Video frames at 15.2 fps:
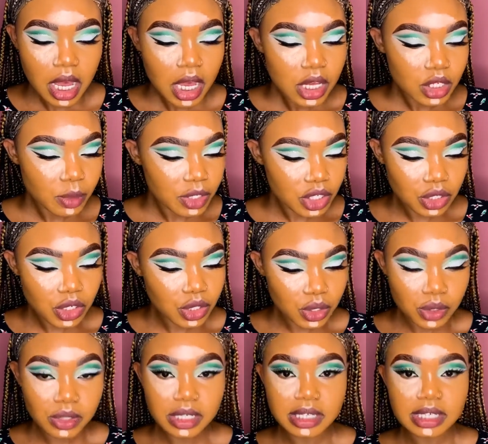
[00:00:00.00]
So we're just going to
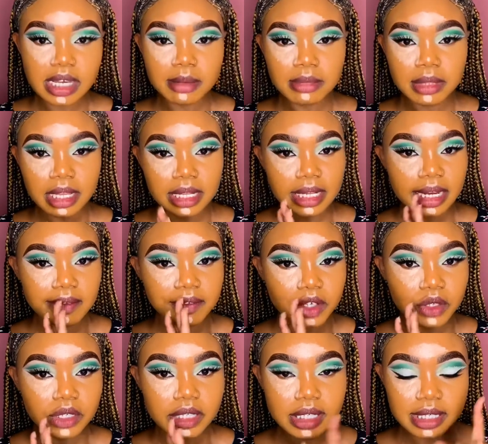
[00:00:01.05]
do the same thing that I've done
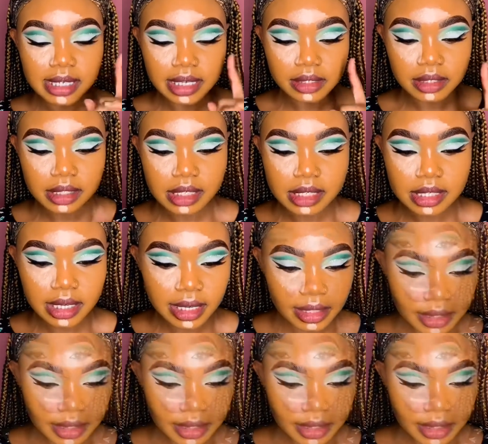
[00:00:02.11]
on this side and this side.